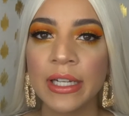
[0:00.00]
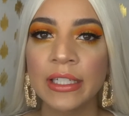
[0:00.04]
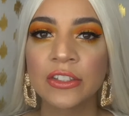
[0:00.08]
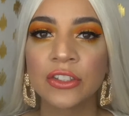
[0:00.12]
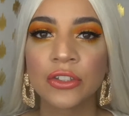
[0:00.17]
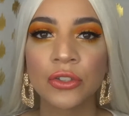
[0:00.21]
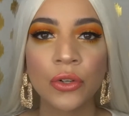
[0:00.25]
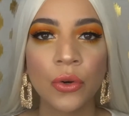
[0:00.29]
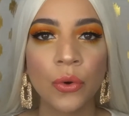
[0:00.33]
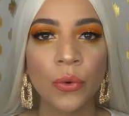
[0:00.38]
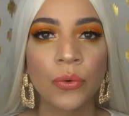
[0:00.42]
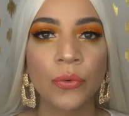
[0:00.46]
it's
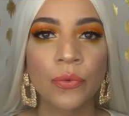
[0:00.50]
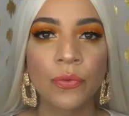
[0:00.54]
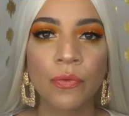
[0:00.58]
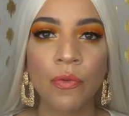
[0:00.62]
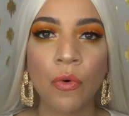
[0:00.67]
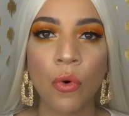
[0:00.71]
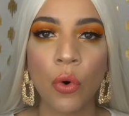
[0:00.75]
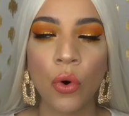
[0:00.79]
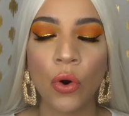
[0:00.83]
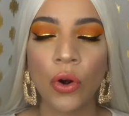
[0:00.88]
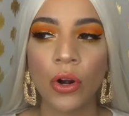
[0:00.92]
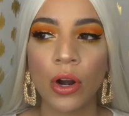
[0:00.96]
known
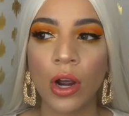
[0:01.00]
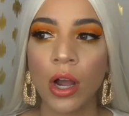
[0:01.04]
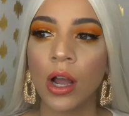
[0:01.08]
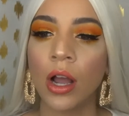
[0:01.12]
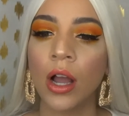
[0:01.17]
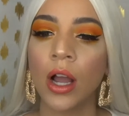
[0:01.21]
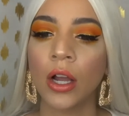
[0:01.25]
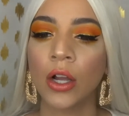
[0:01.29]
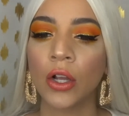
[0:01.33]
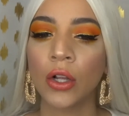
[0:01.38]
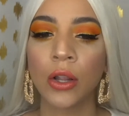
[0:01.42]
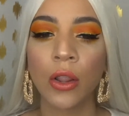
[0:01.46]
for
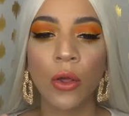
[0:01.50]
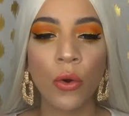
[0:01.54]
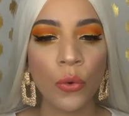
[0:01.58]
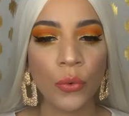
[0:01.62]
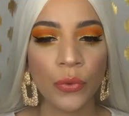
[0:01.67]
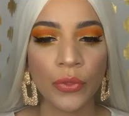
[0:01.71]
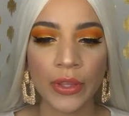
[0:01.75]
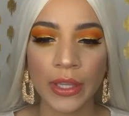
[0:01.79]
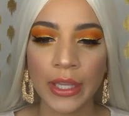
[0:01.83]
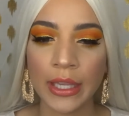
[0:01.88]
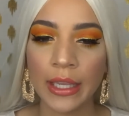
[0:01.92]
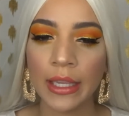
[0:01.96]

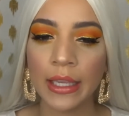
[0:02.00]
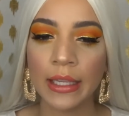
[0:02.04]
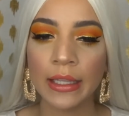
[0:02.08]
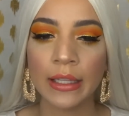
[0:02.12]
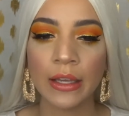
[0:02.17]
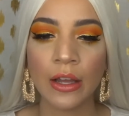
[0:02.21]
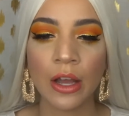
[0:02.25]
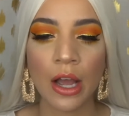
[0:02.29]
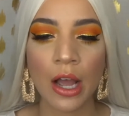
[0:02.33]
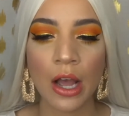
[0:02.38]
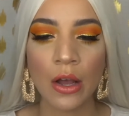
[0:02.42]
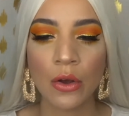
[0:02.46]
clothing,
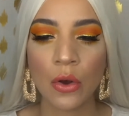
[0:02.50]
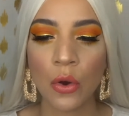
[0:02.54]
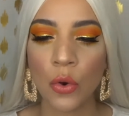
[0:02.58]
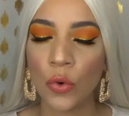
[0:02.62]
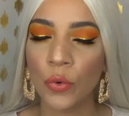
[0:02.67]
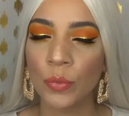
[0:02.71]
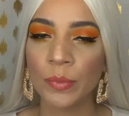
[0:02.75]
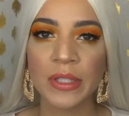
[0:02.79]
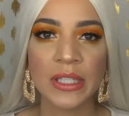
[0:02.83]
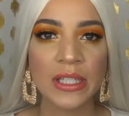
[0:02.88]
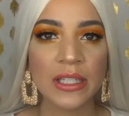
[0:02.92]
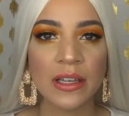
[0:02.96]

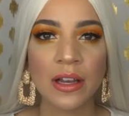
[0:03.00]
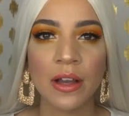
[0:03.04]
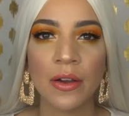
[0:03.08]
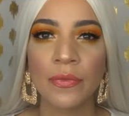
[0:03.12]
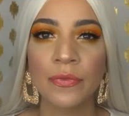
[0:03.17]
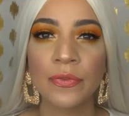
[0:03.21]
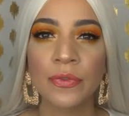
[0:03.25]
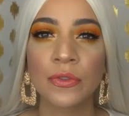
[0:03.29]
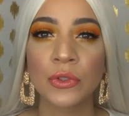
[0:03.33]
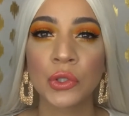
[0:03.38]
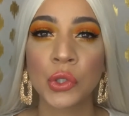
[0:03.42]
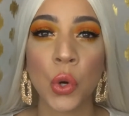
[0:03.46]
home
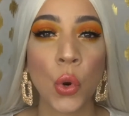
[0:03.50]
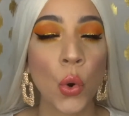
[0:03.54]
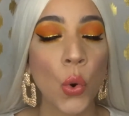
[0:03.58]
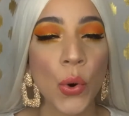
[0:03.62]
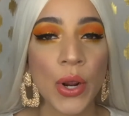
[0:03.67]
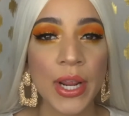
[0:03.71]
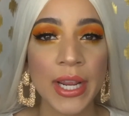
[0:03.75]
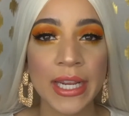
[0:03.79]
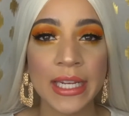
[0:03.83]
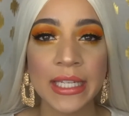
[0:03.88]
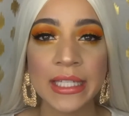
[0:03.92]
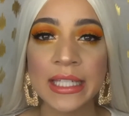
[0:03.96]
stuff,
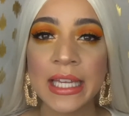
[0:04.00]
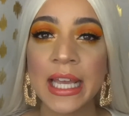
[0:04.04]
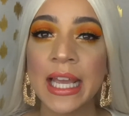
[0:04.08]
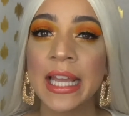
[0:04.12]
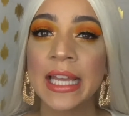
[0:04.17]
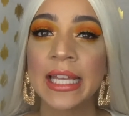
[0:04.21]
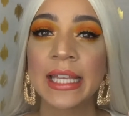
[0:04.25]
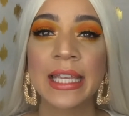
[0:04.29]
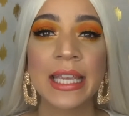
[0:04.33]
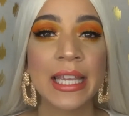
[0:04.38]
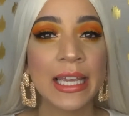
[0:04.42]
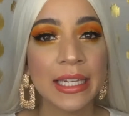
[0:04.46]
toys,
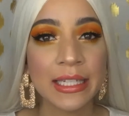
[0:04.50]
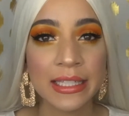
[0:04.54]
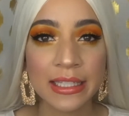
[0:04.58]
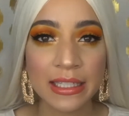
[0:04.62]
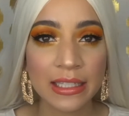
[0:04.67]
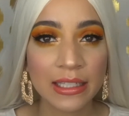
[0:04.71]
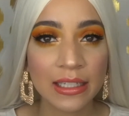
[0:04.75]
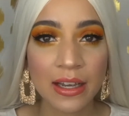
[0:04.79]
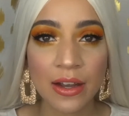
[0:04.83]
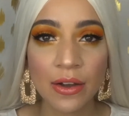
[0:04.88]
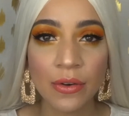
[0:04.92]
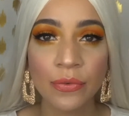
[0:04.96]
kids
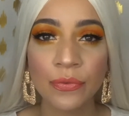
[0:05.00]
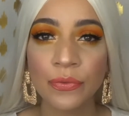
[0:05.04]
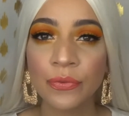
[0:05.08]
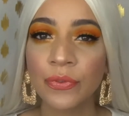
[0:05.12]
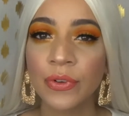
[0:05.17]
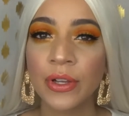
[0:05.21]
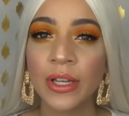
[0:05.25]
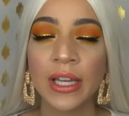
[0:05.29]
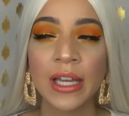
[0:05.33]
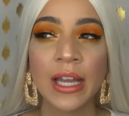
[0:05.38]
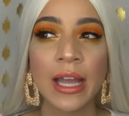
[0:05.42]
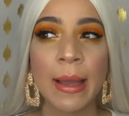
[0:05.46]
stuff,
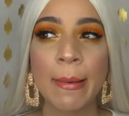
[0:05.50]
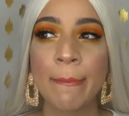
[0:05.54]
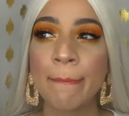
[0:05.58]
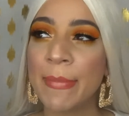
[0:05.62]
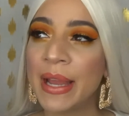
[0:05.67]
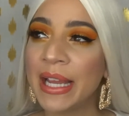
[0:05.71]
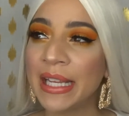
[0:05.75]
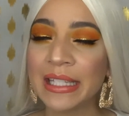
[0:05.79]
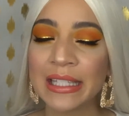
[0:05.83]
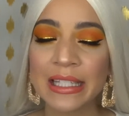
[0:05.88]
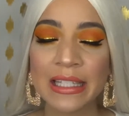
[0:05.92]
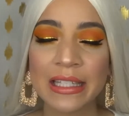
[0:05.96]

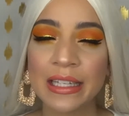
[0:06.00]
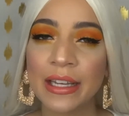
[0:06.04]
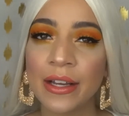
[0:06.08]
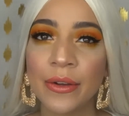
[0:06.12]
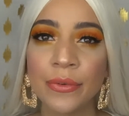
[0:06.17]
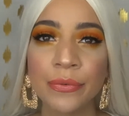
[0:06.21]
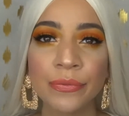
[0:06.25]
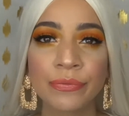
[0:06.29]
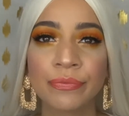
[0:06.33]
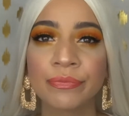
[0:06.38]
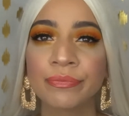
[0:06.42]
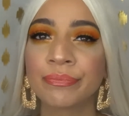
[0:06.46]
men's
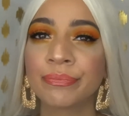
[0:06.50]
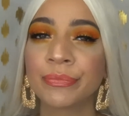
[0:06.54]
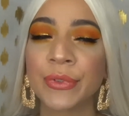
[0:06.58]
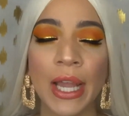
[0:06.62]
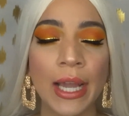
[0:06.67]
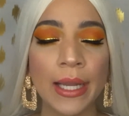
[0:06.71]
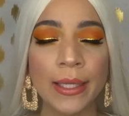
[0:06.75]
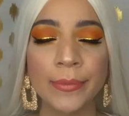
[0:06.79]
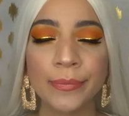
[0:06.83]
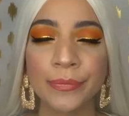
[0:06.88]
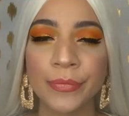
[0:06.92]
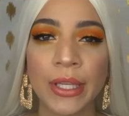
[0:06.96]
stuff.
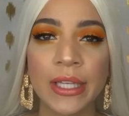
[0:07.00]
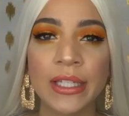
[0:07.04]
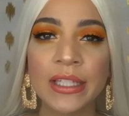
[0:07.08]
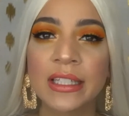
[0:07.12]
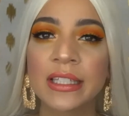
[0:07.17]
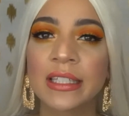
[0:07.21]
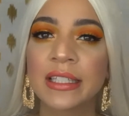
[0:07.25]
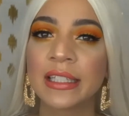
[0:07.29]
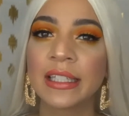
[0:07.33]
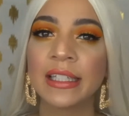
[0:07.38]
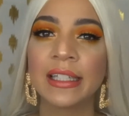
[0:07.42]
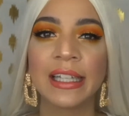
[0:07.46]
Yeah,
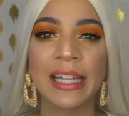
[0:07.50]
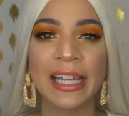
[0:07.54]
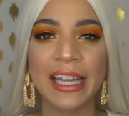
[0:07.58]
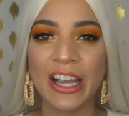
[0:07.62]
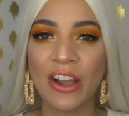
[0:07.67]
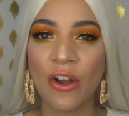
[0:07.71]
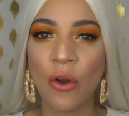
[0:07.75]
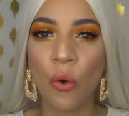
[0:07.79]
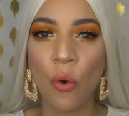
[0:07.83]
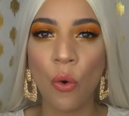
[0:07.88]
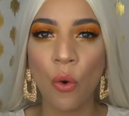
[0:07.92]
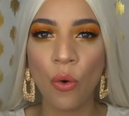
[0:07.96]
it's
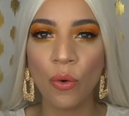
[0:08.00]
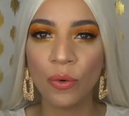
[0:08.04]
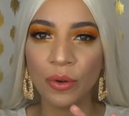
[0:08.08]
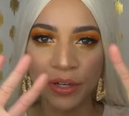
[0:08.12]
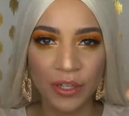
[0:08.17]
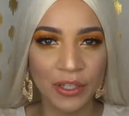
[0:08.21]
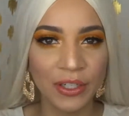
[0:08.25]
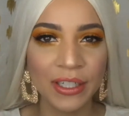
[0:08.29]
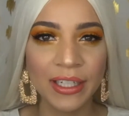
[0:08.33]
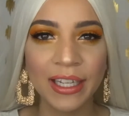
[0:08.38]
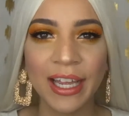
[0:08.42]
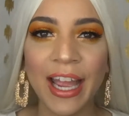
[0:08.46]
like
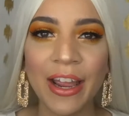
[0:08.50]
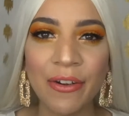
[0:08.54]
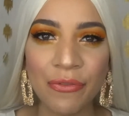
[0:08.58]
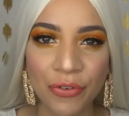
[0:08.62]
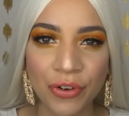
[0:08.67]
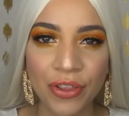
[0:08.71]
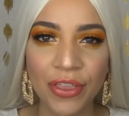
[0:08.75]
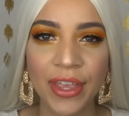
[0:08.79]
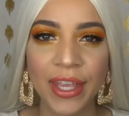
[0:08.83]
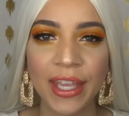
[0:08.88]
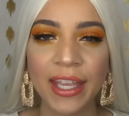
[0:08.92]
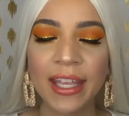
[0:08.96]

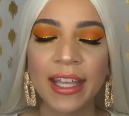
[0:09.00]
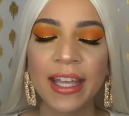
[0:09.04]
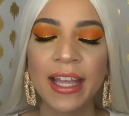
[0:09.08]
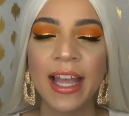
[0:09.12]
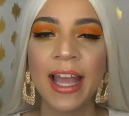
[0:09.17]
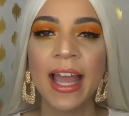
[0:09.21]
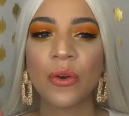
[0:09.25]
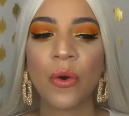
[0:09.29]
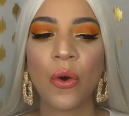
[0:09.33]
everything.